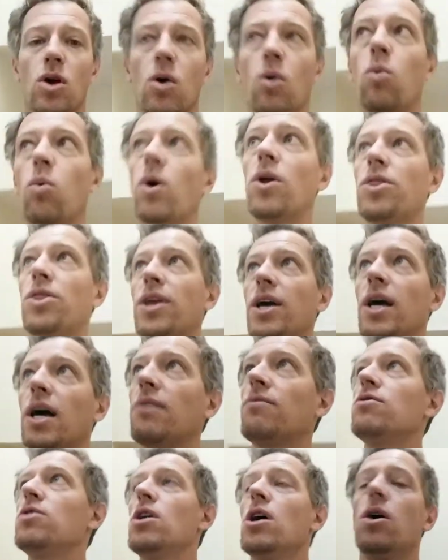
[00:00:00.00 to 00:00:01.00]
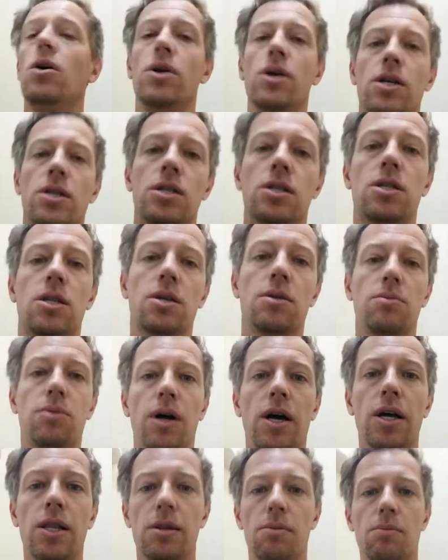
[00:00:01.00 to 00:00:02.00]
One thing I've noticed,
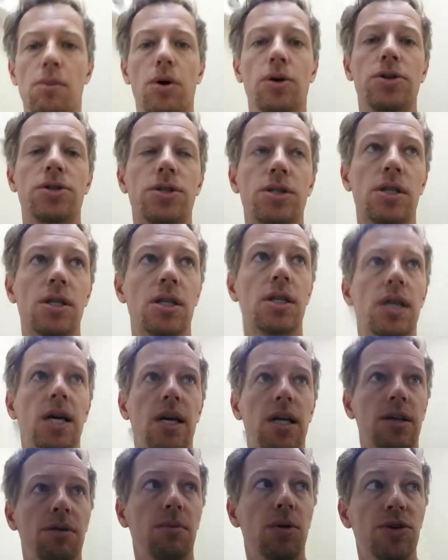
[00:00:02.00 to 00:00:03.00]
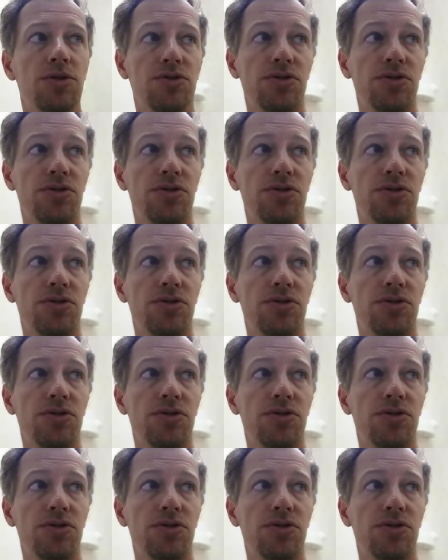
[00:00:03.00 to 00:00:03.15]
probably the most